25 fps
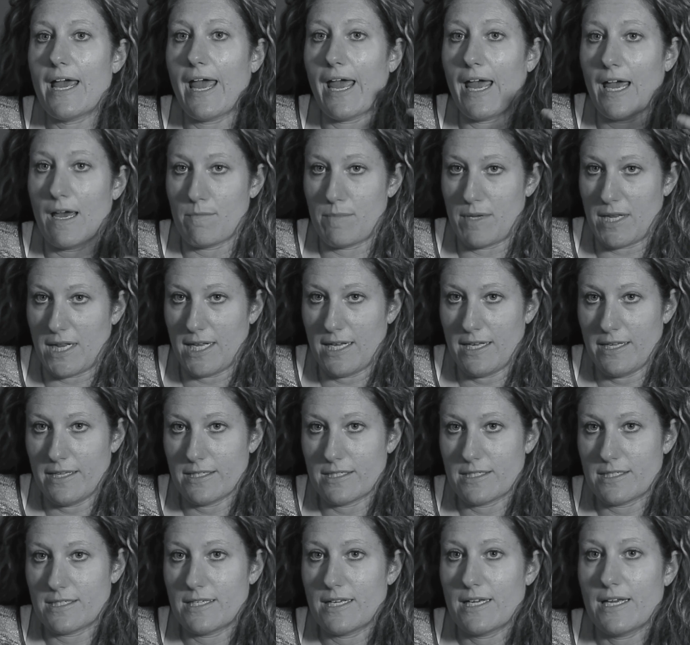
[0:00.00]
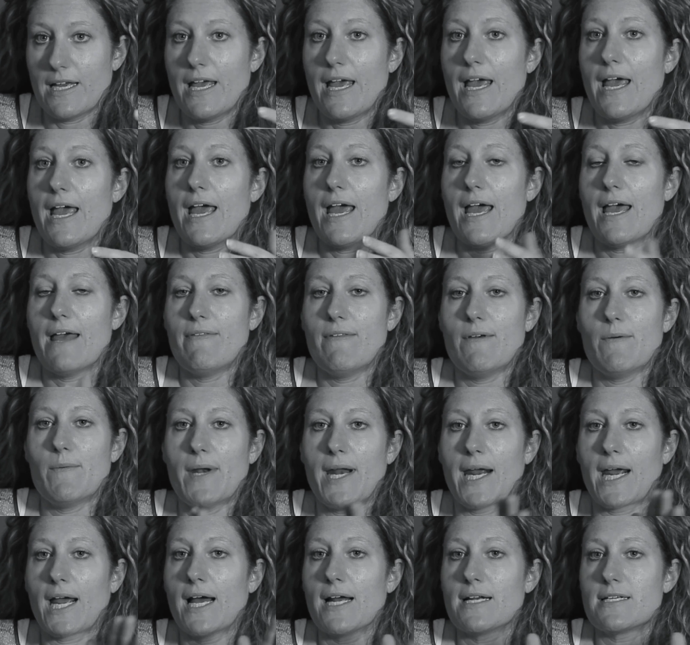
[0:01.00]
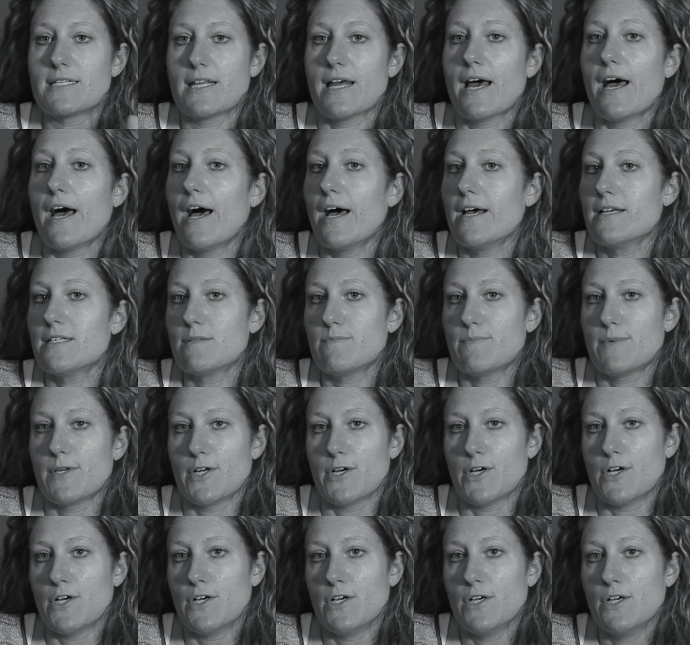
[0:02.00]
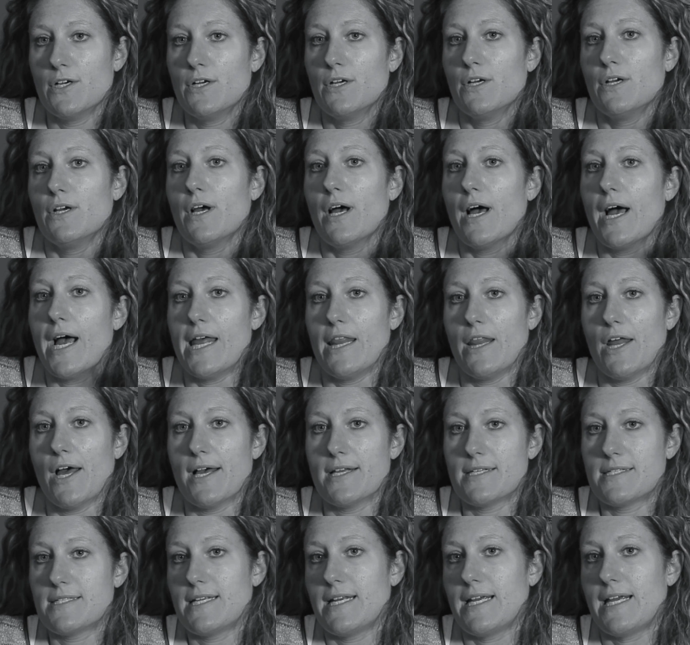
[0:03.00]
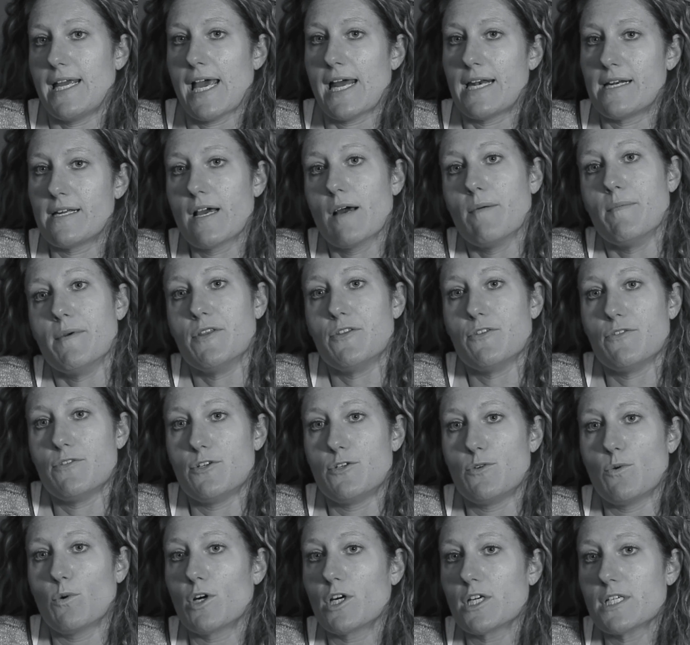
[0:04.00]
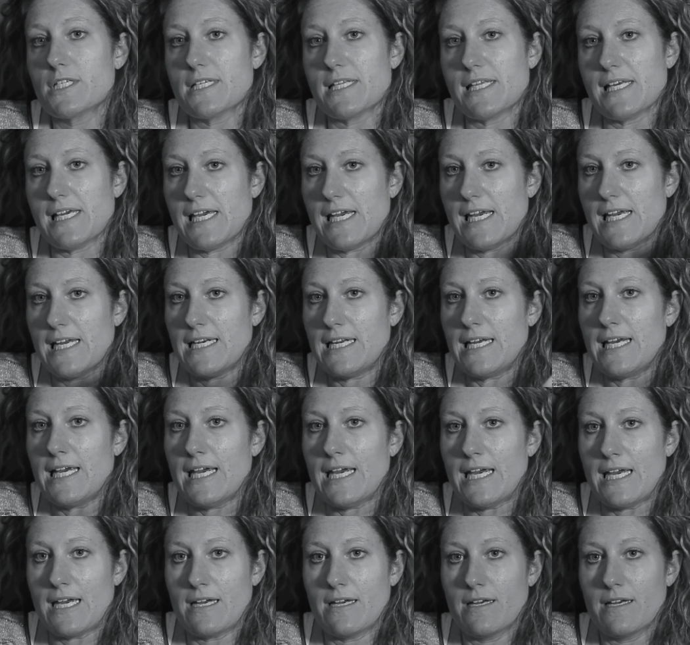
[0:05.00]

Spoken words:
ambulance. And then when I got to the hospital, I lost it again coming through the doors of the ED.